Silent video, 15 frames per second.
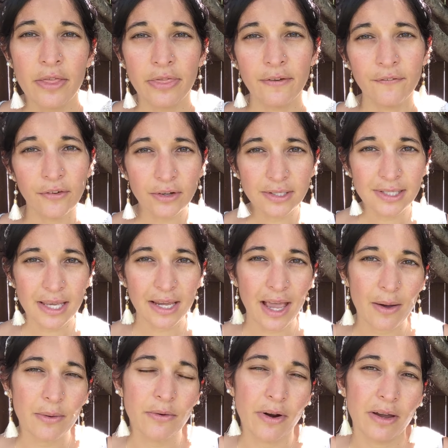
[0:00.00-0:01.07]
The first thing
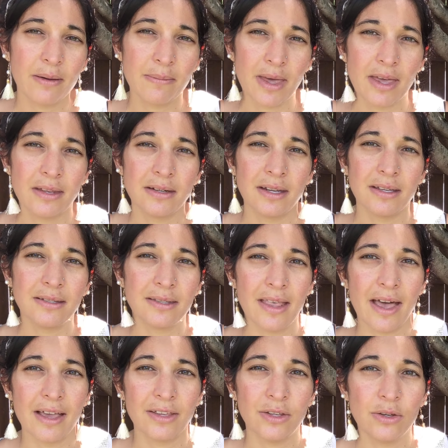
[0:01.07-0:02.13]
I would recommend is
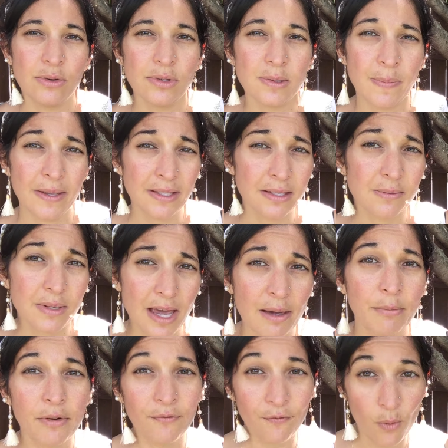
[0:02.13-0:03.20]
that you spend some
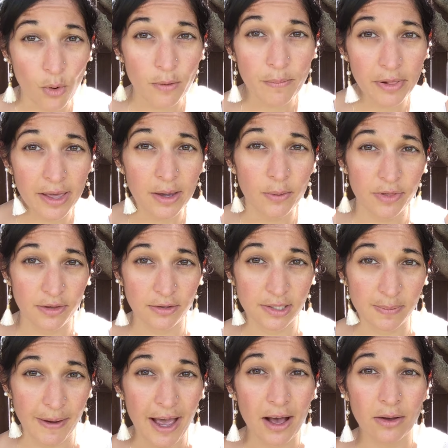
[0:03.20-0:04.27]
time on foreplay with your
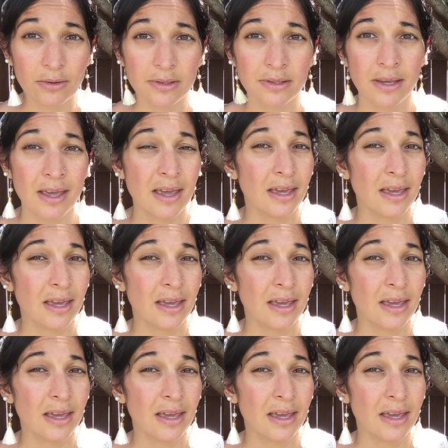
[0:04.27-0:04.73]
spouse.